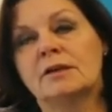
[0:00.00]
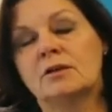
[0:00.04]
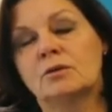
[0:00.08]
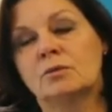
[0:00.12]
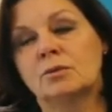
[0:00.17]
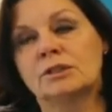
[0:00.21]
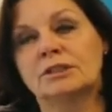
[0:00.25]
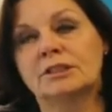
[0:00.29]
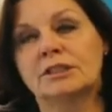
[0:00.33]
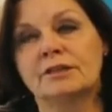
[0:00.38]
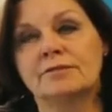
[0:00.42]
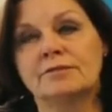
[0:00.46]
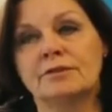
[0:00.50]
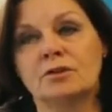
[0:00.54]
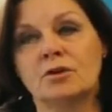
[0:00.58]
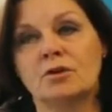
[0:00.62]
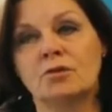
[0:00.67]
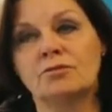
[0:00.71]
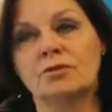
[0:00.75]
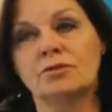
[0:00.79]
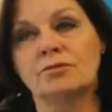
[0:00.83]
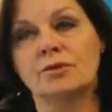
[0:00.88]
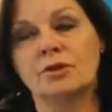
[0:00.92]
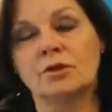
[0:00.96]
which give an
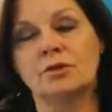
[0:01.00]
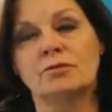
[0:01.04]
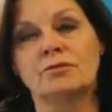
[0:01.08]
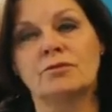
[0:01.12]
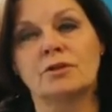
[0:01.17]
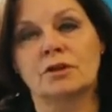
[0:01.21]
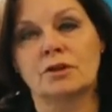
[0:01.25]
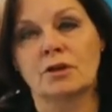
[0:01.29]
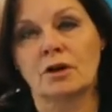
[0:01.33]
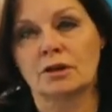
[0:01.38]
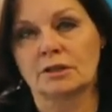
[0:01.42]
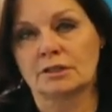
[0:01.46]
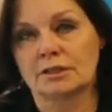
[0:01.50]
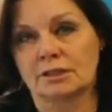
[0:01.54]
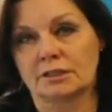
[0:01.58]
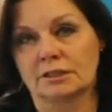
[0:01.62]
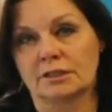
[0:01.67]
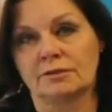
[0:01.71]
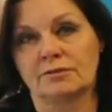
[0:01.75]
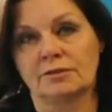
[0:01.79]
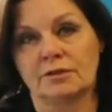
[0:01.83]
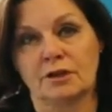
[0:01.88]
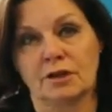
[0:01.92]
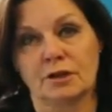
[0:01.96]
overview of the conduct
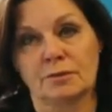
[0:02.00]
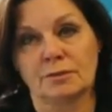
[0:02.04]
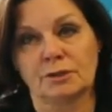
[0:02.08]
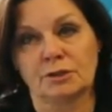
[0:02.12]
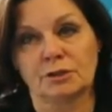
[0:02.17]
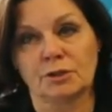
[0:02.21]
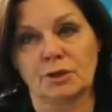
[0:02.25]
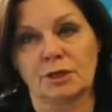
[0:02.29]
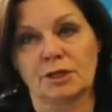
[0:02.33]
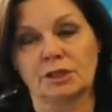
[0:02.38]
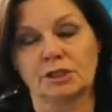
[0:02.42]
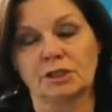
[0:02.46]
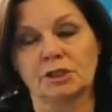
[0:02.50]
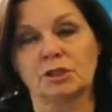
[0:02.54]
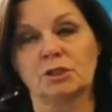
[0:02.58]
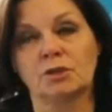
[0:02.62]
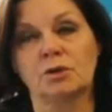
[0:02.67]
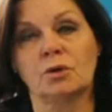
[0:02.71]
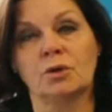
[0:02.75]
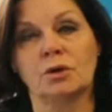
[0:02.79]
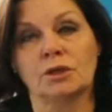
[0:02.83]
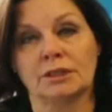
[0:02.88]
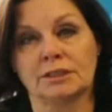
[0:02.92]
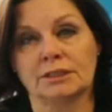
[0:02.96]
of an arbitration
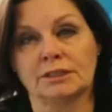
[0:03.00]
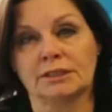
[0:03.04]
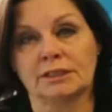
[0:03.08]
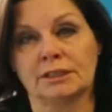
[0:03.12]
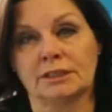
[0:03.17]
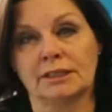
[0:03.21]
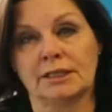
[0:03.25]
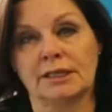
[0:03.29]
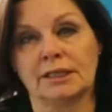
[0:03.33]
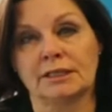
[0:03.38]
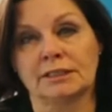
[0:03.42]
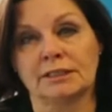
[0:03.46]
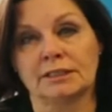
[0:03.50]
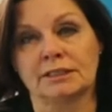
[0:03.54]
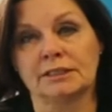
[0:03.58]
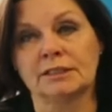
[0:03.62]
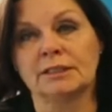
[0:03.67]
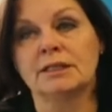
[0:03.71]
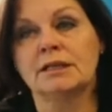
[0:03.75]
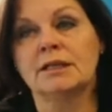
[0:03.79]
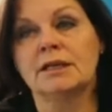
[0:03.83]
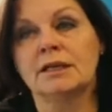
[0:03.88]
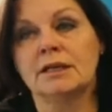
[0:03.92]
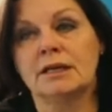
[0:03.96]
or conciliation
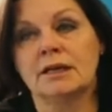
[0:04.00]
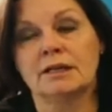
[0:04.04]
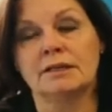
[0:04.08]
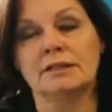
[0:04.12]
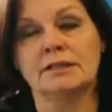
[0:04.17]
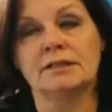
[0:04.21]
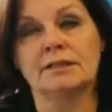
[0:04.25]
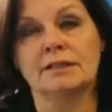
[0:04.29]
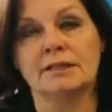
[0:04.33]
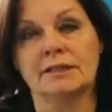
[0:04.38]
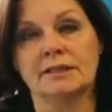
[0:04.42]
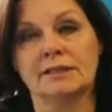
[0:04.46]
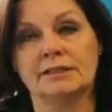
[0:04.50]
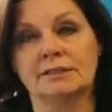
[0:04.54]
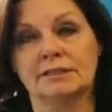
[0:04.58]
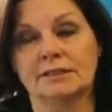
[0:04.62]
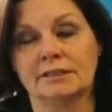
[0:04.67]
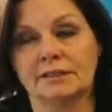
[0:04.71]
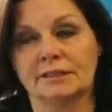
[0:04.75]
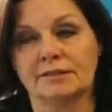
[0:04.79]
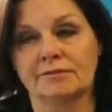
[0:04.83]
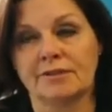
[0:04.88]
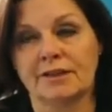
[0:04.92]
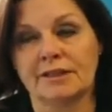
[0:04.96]
under the
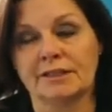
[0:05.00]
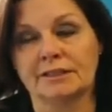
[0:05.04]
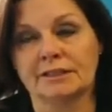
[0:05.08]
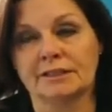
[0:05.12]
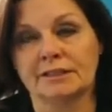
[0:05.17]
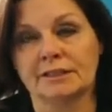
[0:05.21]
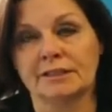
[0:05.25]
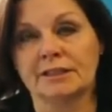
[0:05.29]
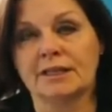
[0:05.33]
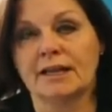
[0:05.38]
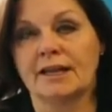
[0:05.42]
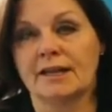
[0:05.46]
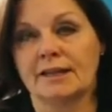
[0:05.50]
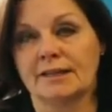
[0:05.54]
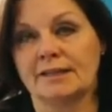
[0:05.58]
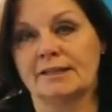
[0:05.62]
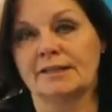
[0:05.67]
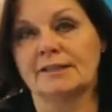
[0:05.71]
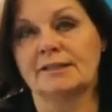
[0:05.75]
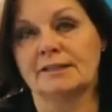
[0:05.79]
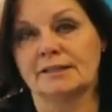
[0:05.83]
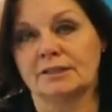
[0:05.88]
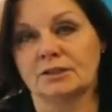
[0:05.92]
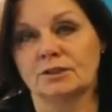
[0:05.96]
ICSID Convention and the
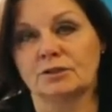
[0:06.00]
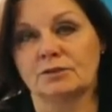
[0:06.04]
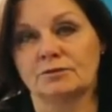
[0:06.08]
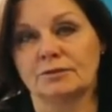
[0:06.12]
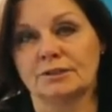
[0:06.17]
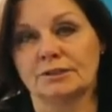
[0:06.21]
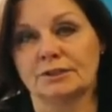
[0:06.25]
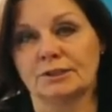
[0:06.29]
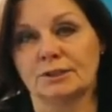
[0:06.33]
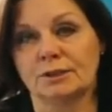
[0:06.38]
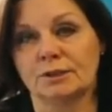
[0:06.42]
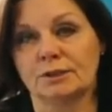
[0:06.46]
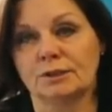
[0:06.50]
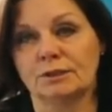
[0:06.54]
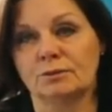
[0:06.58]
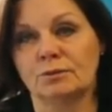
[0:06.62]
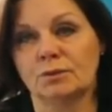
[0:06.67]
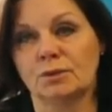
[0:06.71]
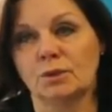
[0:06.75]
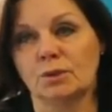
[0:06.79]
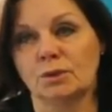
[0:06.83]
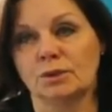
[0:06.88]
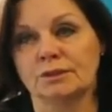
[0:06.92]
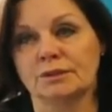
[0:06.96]
additional facility
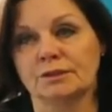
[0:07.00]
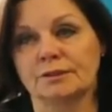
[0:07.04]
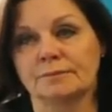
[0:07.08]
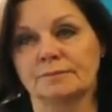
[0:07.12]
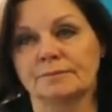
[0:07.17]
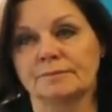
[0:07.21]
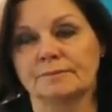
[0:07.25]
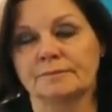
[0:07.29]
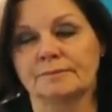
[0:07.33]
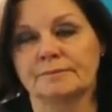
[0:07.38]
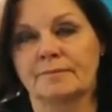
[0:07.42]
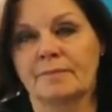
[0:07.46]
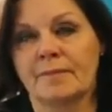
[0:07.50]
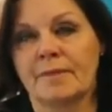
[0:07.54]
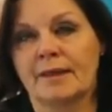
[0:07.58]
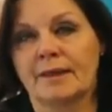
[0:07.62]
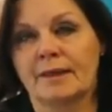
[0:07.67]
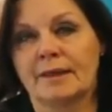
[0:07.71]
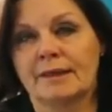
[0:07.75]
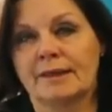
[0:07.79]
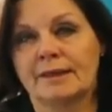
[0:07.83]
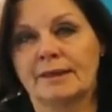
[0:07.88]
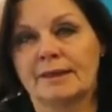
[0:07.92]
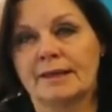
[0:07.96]
rules.
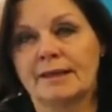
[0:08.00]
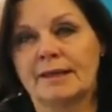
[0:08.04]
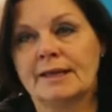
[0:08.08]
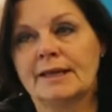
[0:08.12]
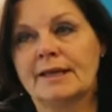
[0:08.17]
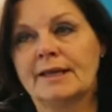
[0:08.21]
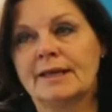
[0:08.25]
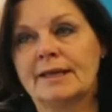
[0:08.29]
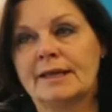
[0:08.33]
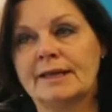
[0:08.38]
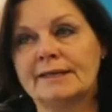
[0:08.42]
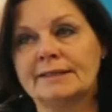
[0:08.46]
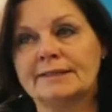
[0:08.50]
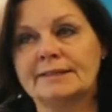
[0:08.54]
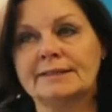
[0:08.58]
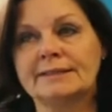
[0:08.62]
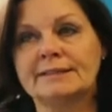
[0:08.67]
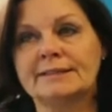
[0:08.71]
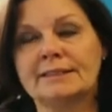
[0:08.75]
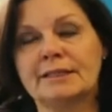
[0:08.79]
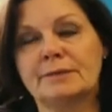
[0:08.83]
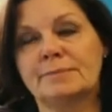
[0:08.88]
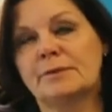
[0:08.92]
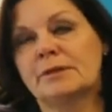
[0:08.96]

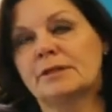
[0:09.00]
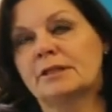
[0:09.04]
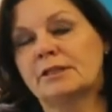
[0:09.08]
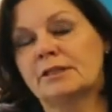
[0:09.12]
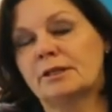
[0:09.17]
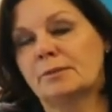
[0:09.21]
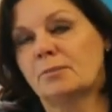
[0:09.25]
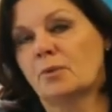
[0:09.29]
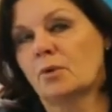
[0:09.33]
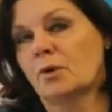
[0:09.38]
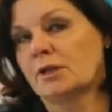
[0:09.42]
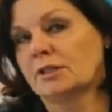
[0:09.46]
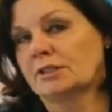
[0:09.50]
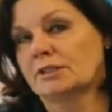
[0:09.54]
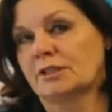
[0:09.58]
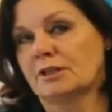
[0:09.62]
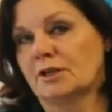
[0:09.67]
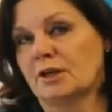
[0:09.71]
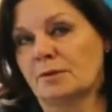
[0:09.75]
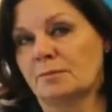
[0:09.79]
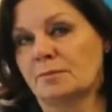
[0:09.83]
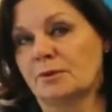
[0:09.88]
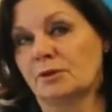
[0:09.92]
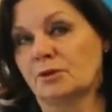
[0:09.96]
ICSID typically appoints an
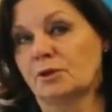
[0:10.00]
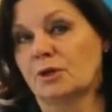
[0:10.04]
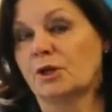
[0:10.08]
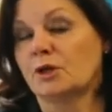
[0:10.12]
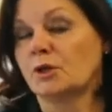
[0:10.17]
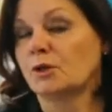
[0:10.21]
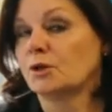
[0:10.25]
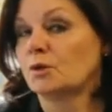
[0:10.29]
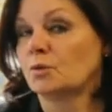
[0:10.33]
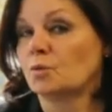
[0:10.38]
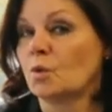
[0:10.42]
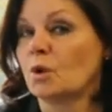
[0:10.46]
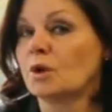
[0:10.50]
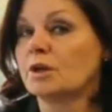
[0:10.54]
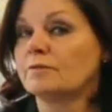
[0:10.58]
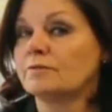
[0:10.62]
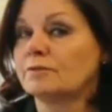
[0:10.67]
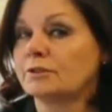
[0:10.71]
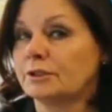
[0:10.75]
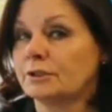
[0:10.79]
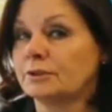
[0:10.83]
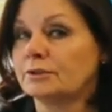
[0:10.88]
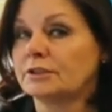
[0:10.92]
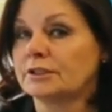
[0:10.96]
arbitrator in one
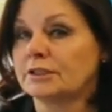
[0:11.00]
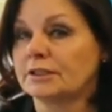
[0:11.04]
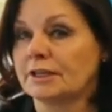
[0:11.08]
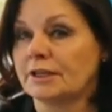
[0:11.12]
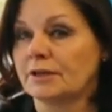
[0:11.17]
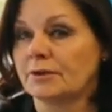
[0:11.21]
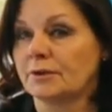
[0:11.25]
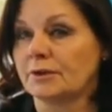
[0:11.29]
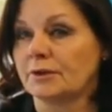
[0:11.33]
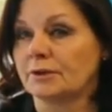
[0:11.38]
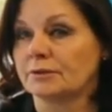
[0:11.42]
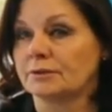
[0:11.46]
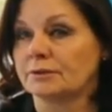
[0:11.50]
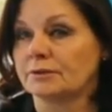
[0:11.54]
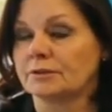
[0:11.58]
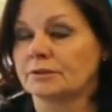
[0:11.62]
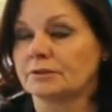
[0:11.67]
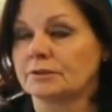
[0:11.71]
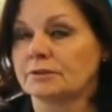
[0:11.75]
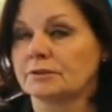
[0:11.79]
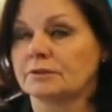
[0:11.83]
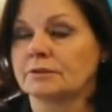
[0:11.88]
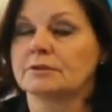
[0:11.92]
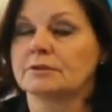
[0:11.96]
of two scenarios.